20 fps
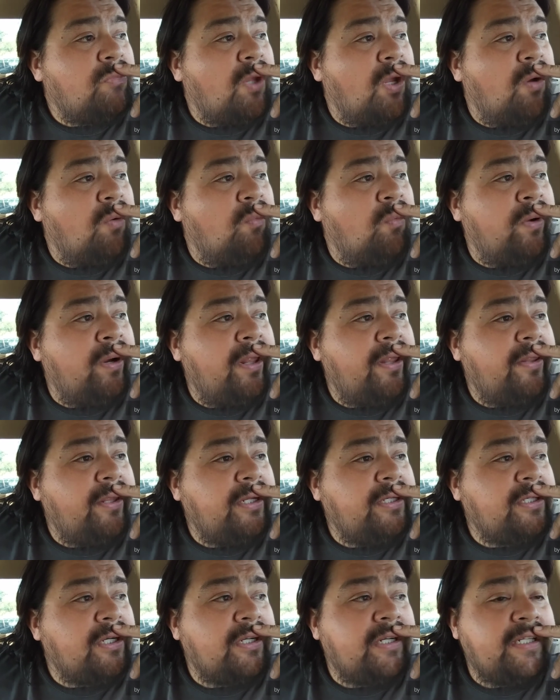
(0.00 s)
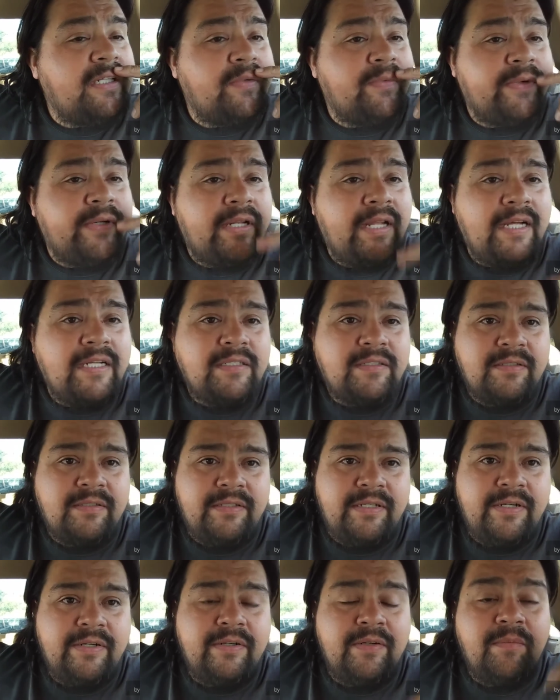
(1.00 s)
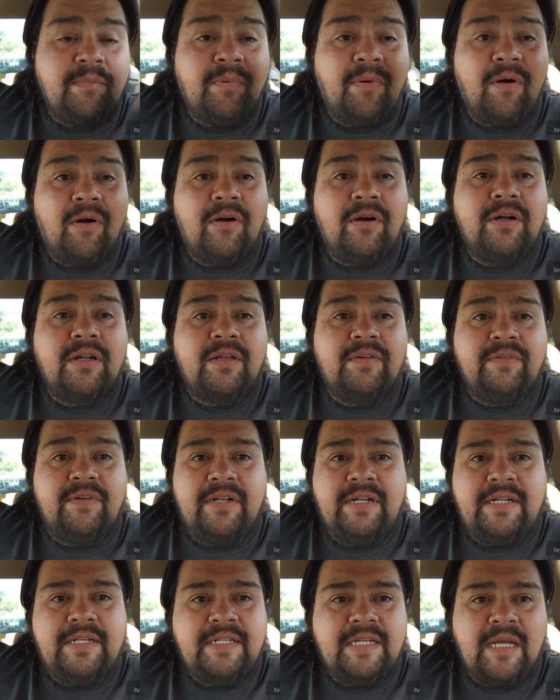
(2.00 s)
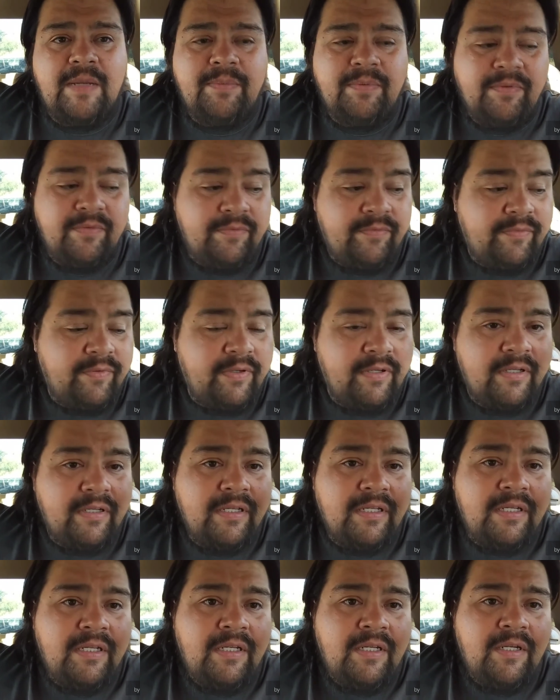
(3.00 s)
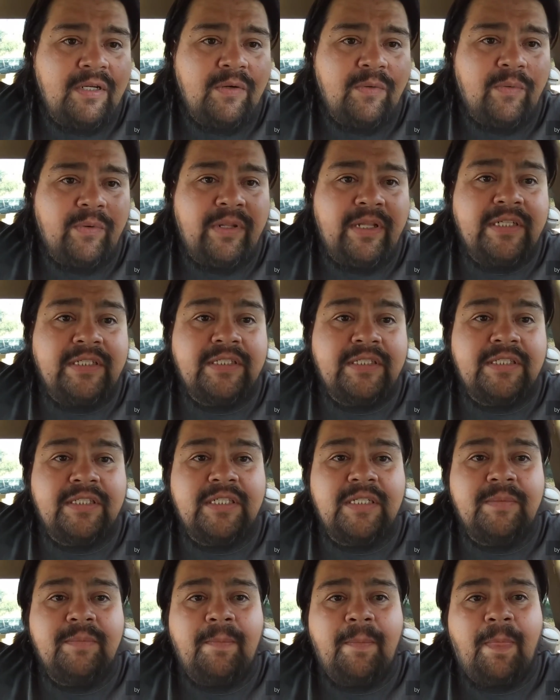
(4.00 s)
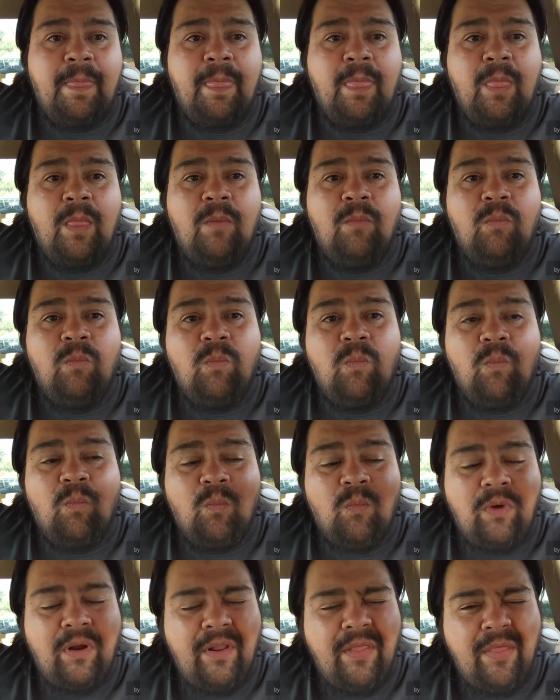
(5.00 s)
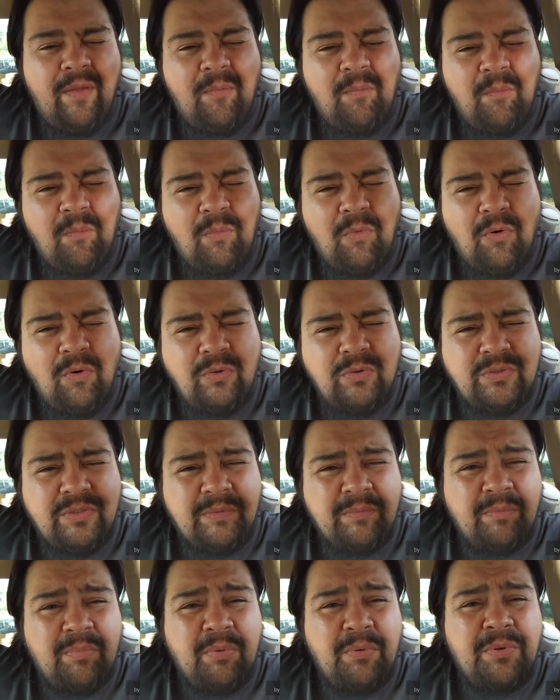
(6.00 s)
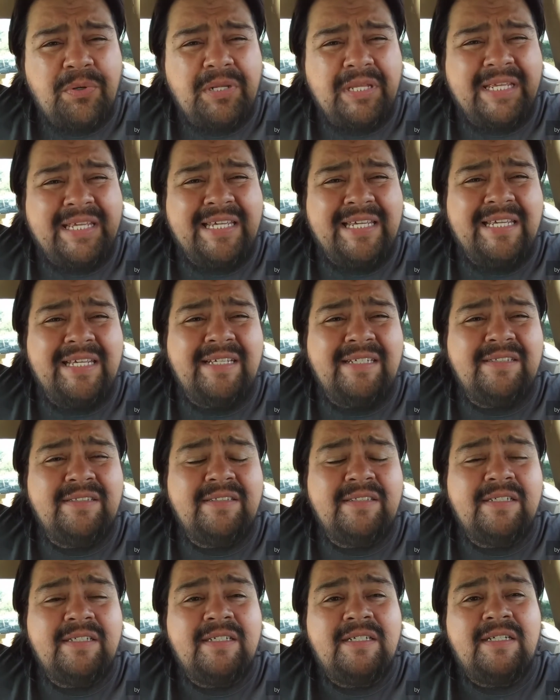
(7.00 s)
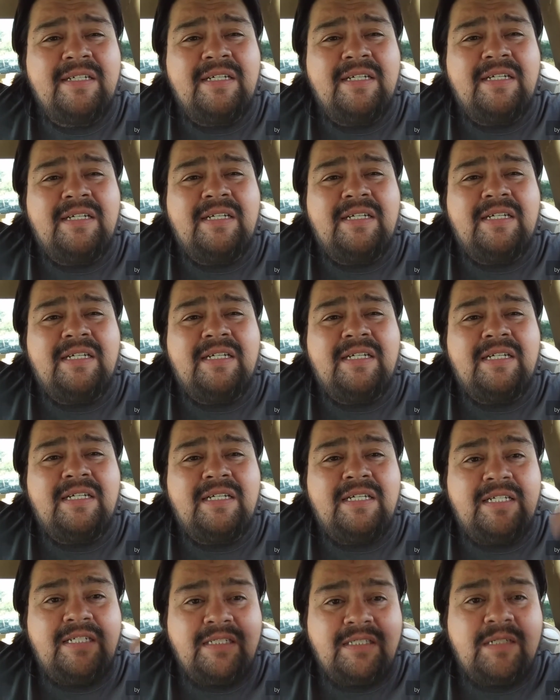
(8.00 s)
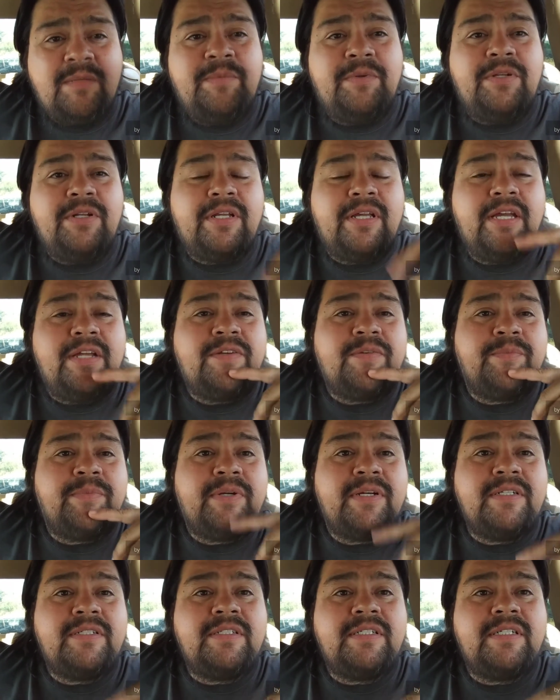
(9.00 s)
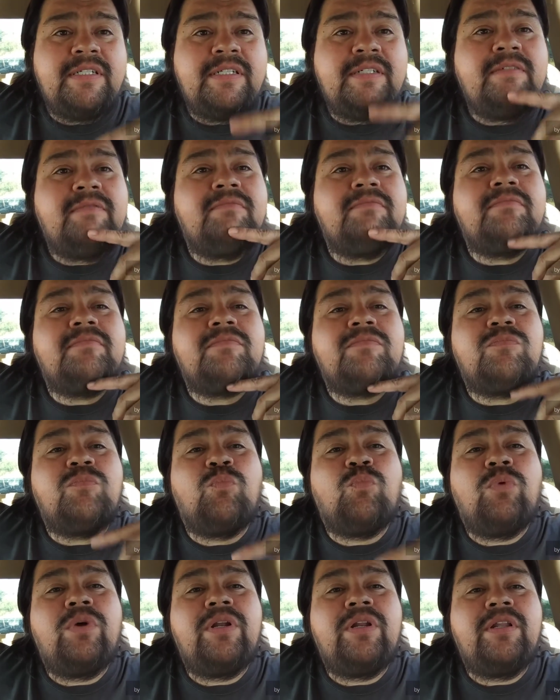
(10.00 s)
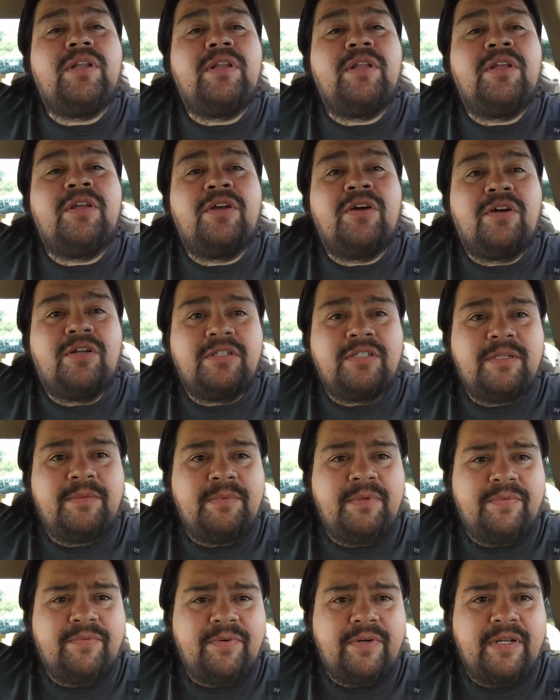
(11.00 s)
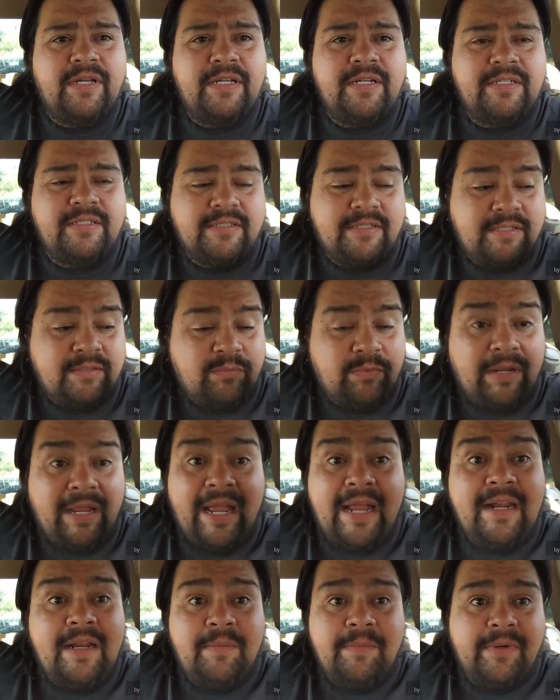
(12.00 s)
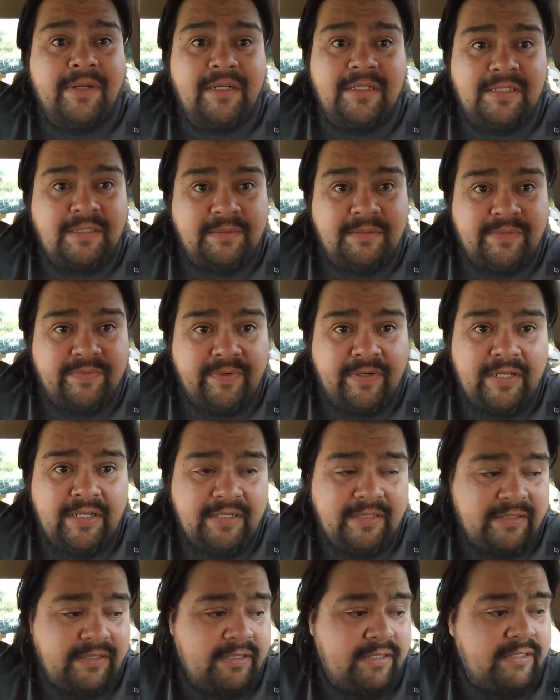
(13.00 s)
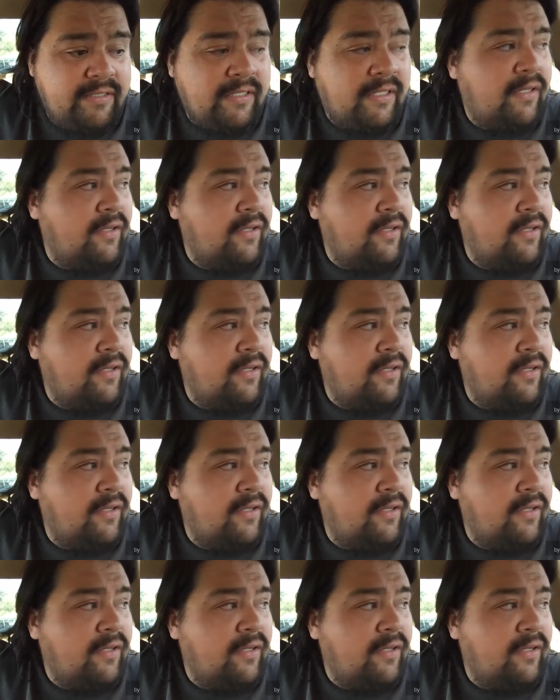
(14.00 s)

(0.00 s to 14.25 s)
one of the things y'all need to realize during the part of any type of uh, relationship, one of the most important keys is communication. Because see, what y'all seem to forget is this. What anybody seems to forget is this.